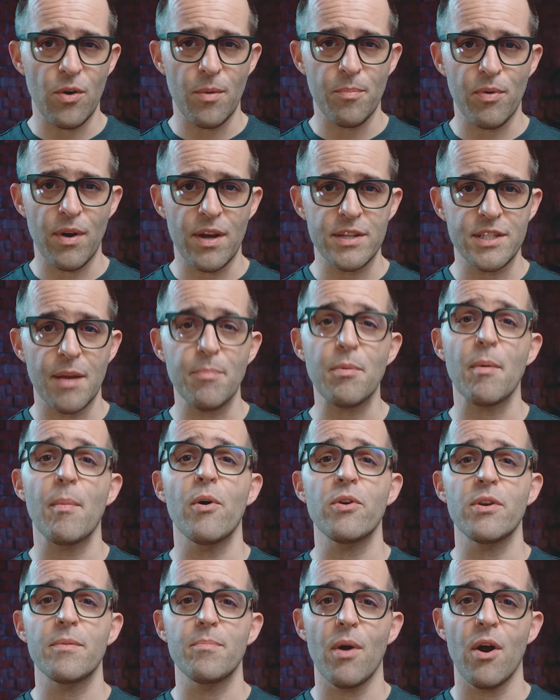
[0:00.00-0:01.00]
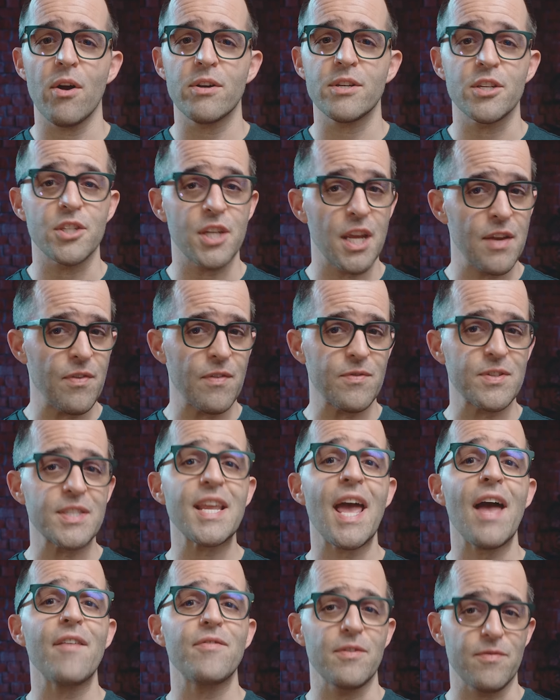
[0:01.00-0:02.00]
so impressed, he promoted Mark to Chief of
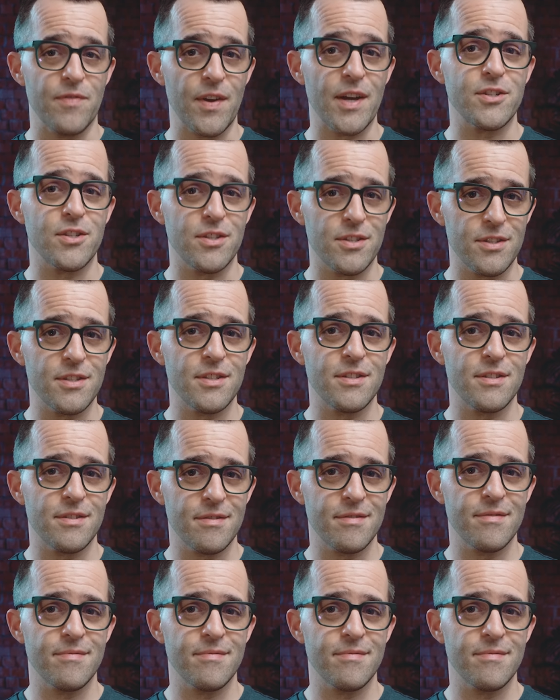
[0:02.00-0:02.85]
Staph Infections.